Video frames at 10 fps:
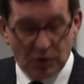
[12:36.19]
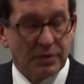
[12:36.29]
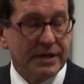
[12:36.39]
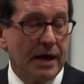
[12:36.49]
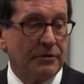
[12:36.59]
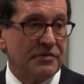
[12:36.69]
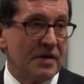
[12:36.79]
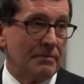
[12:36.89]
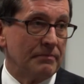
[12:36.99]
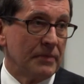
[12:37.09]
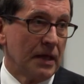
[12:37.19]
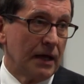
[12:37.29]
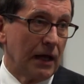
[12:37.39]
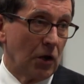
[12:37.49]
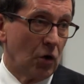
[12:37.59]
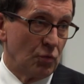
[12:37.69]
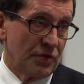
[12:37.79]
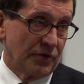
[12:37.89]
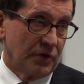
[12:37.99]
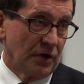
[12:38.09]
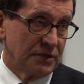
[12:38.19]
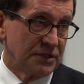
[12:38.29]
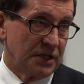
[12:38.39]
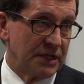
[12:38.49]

will redound to them along with the costs.